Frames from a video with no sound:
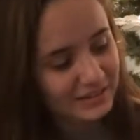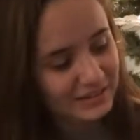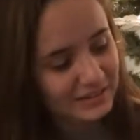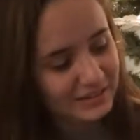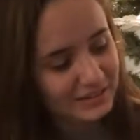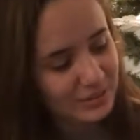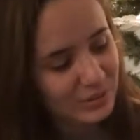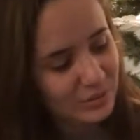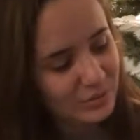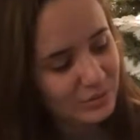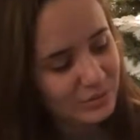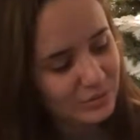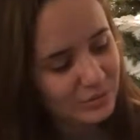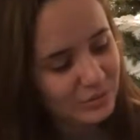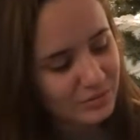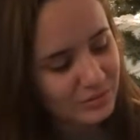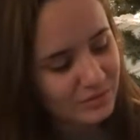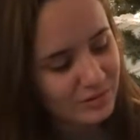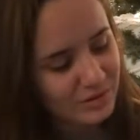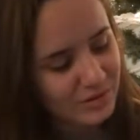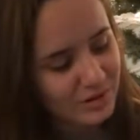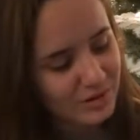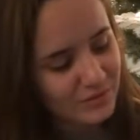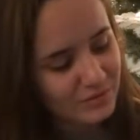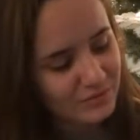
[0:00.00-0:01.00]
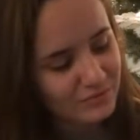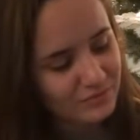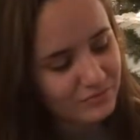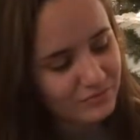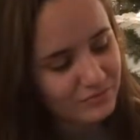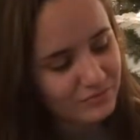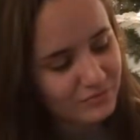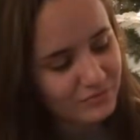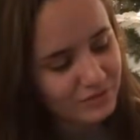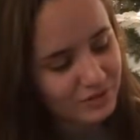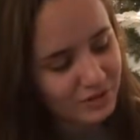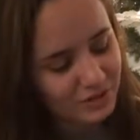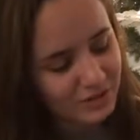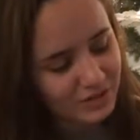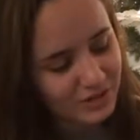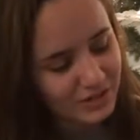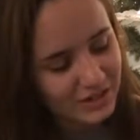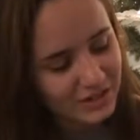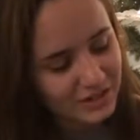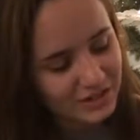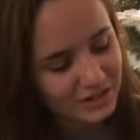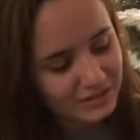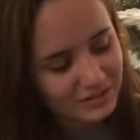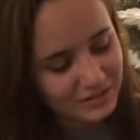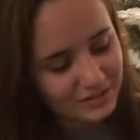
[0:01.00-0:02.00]
Total Comfort
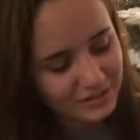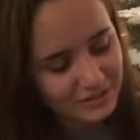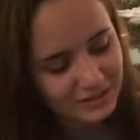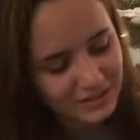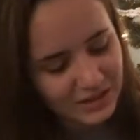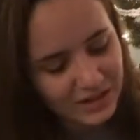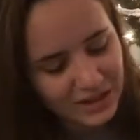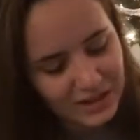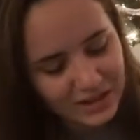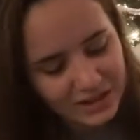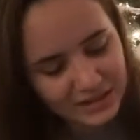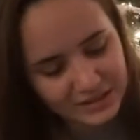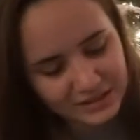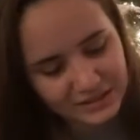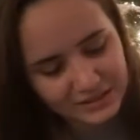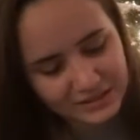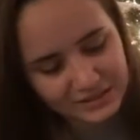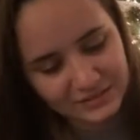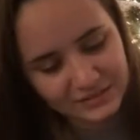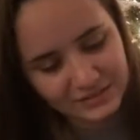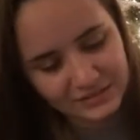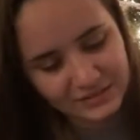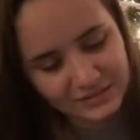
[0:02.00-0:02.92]
Inside,